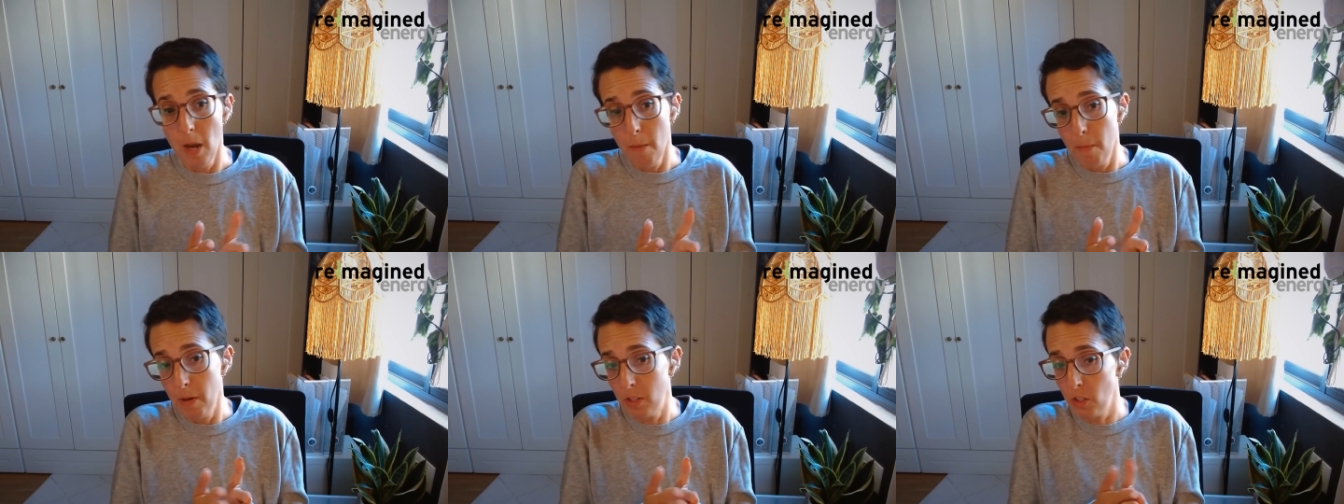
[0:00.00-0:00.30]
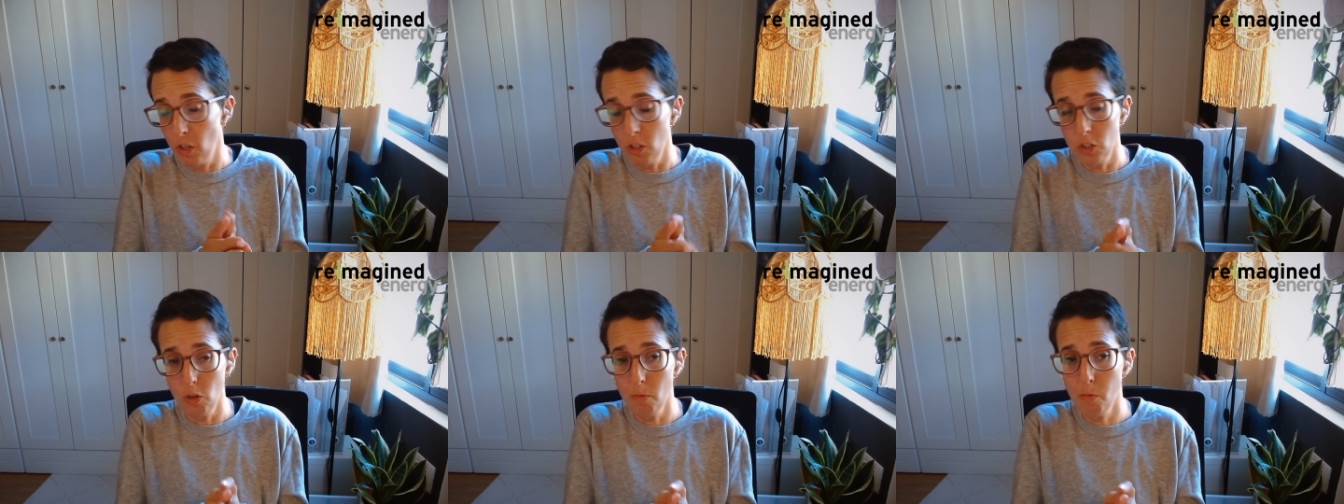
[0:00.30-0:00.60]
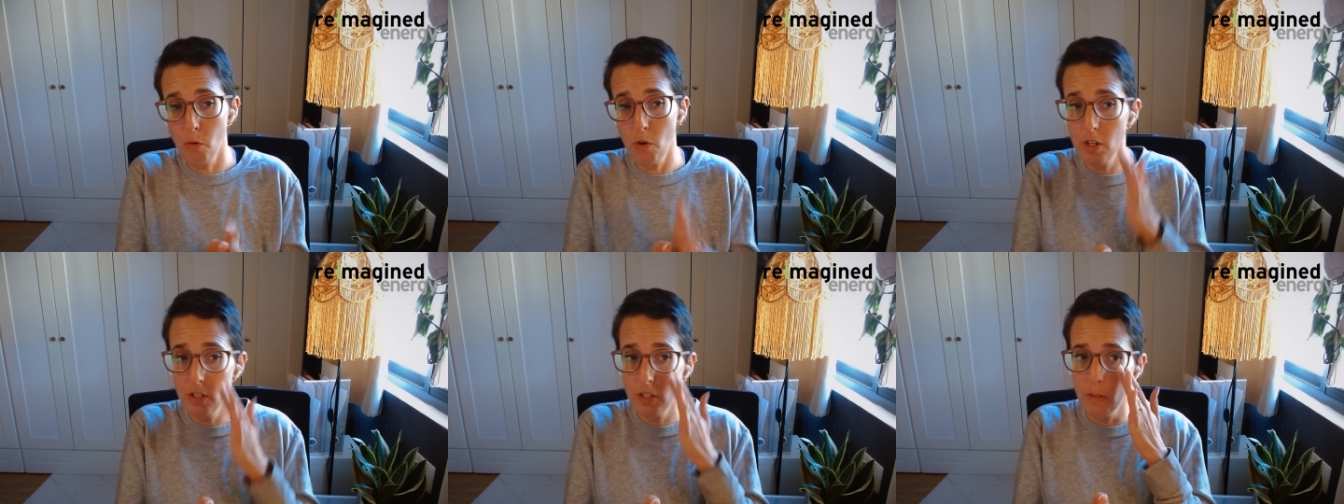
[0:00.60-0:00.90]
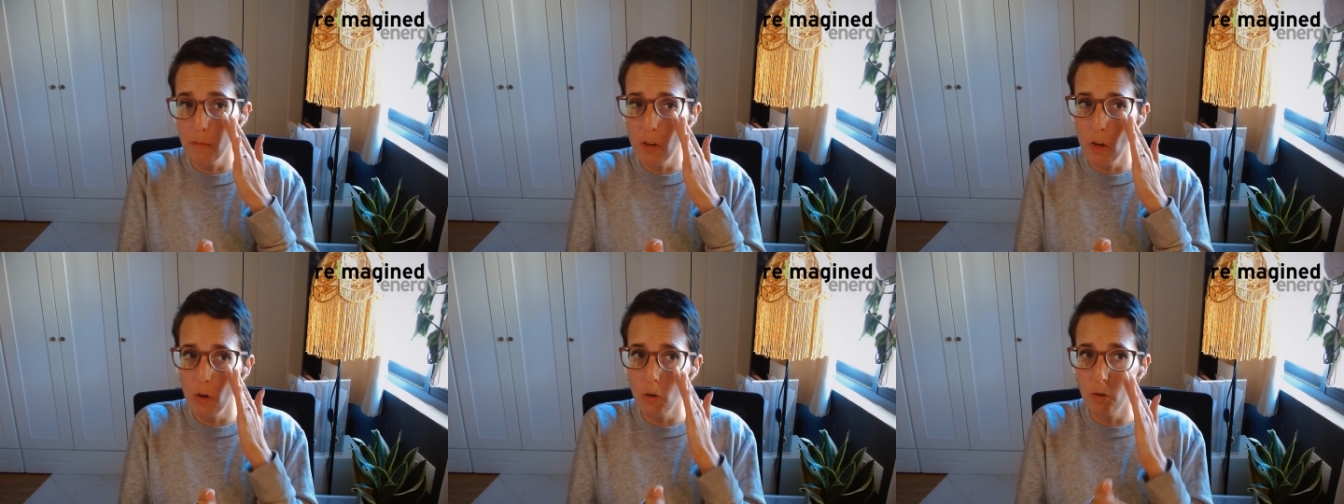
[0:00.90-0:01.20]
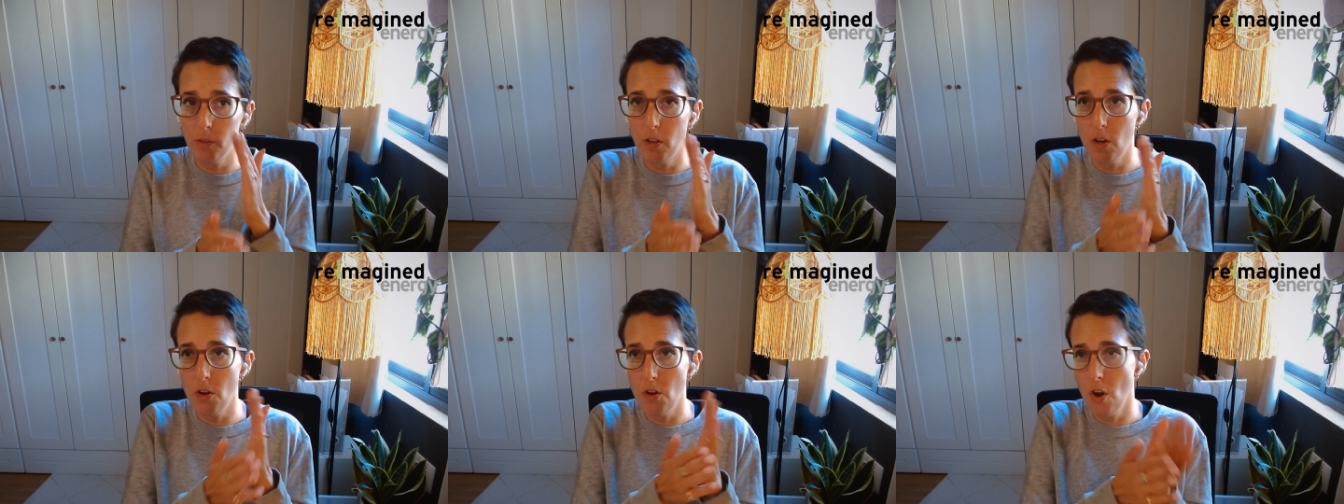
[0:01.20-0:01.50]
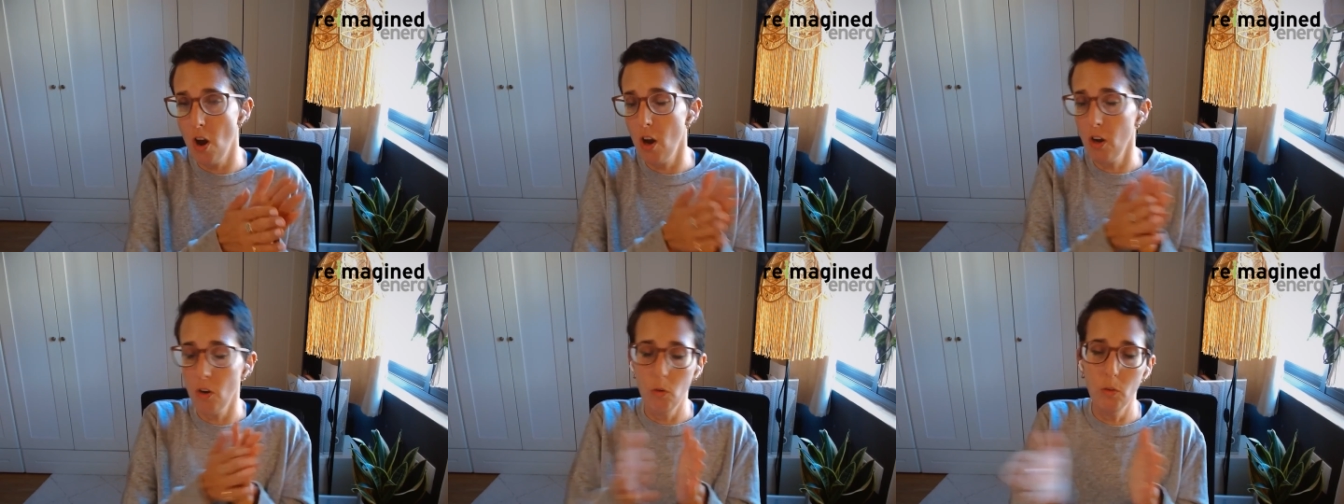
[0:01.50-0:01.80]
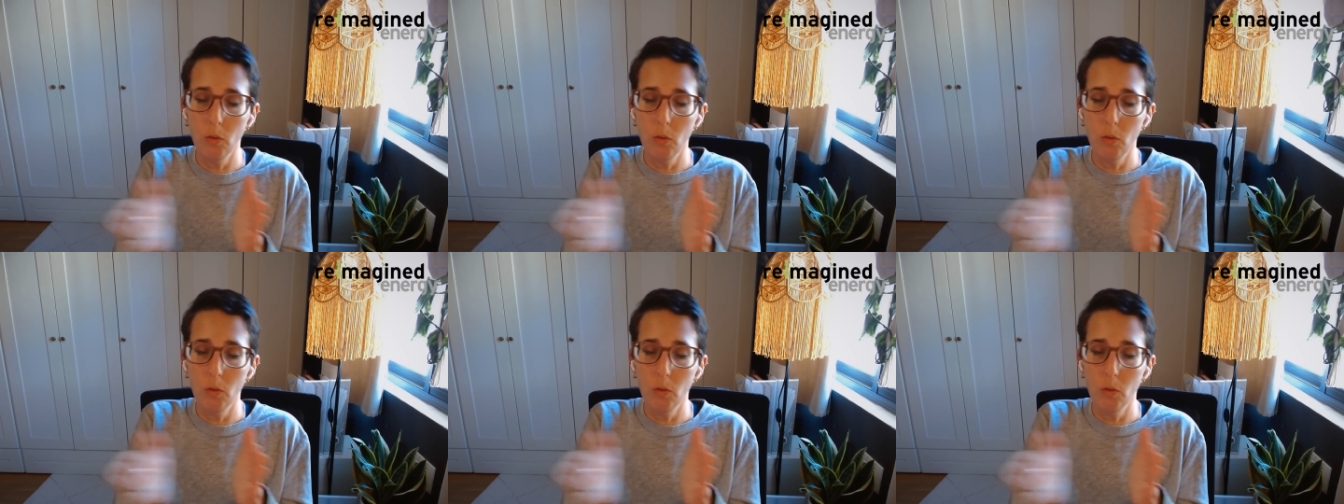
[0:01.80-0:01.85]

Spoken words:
But it's also important to note, not